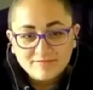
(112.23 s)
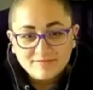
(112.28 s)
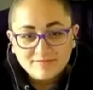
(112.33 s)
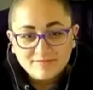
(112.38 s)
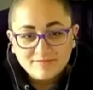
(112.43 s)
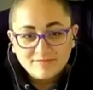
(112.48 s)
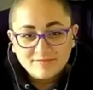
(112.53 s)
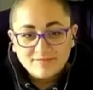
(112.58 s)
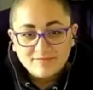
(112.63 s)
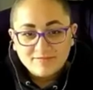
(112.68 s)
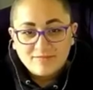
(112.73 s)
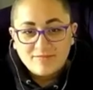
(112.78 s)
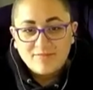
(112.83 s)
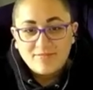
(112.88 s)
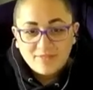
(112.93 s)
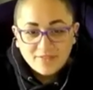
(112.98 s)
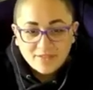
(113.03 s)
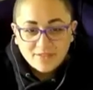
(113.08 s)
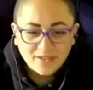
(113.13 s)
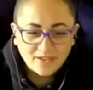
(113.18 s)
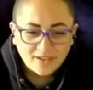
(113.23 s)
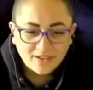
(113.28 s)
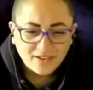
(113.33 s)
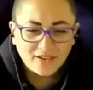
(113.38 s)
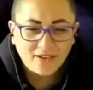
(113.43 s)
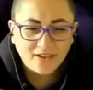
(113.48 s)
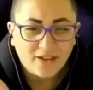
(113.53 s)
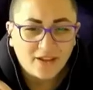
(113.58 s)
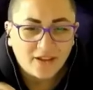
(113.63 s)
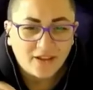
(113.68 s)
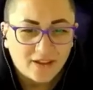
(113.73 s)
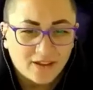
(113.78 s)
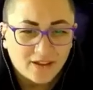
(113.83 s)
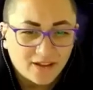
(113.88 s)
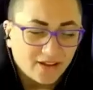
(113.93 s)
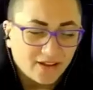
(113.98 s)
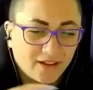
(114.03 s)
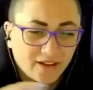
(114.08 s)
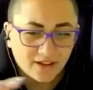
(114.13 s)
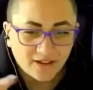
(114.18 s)

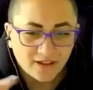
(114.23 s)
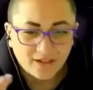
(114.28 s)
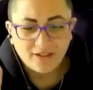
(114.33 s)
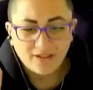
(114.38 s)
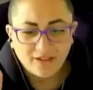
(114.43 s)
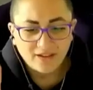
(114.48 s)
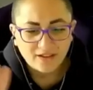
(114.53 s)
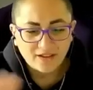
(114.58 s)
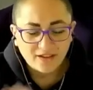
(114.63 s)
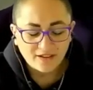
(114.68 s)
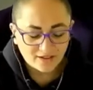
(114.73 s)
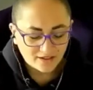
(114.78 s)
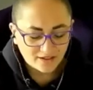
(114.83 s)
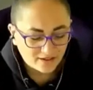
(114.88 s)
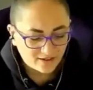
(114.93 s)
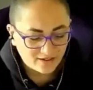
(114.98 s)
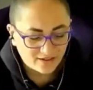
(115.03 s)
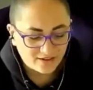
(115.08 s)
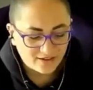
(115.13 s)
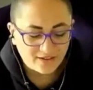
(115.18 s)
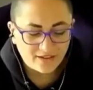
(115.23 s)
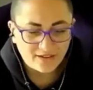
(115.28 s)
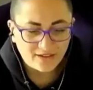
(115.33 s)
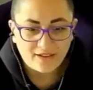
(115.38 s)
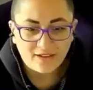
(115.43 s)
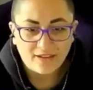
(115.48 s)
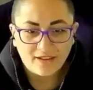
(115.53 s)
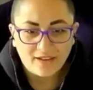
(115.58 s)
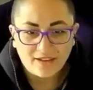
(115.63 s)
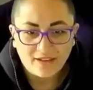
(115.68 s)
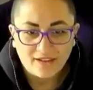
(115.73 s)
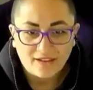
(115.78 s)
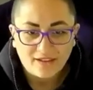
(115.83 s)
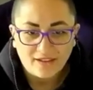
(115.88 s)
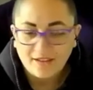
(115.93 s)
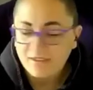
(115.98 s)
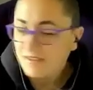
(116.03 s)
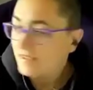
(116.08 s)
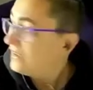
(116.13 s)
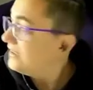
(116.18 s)

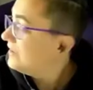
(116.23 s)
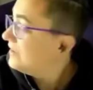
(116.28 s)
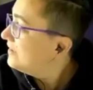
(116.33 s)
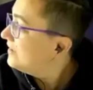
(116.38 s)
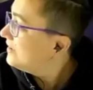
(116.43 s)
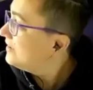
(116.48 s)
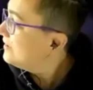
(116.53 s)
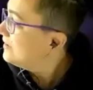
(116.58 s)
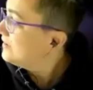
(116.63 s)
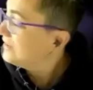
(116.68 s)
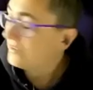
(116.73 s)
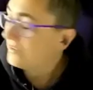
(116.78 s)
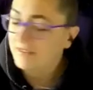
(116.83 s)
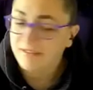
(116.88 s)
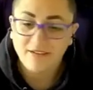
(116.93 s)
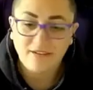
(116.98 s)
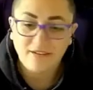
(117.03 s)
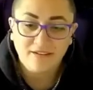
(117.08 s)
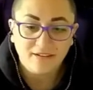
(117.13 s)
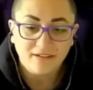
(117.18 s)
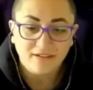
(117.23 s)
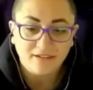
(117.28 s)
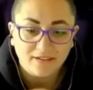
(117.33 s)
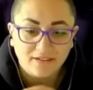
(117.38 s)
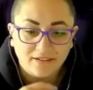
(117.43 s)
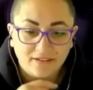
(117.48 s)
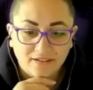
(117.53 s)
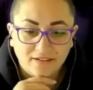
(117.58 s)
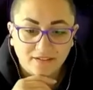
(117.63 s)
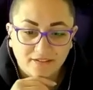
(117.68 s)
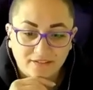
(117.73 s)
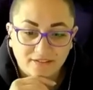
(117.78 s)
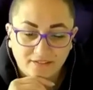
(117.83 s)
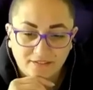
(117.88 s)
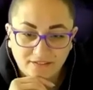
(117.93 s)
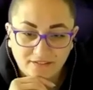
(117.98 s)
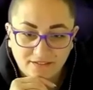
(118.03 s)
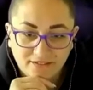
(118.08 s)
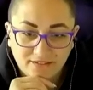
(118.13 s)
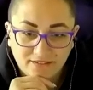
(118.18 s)

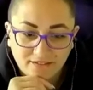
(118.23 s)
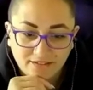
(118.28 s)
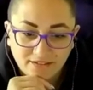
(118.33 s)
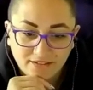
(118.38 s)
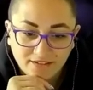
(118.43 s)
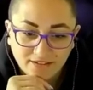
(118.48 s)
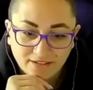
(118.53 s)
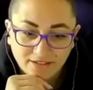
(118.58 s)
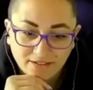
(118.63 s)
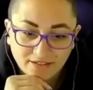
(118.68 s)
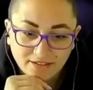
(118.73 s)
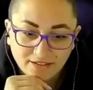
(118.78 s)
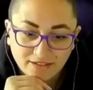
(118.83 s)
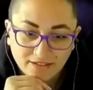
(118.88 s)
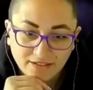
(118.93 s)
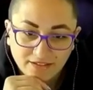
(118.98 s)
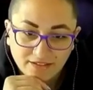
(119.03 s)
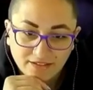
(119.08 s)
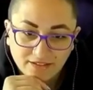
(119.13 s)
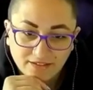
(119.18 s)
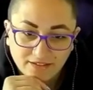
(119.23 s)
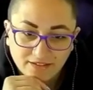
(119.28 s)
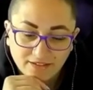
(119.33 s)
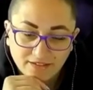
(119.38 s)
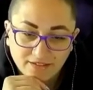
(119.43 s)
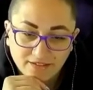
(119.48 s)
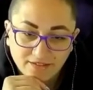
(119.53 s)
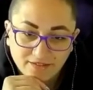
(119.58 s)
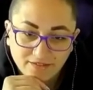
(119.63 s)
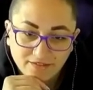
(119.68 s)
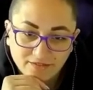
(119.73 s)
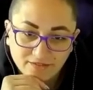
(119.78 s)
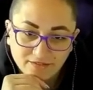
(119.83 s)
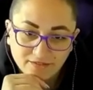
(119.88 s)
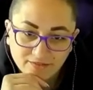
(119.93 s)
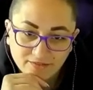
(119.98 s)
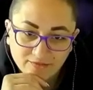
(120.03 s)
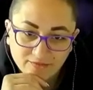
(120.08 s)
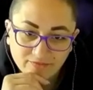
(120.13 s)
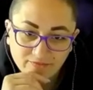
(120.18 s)
(not speaking)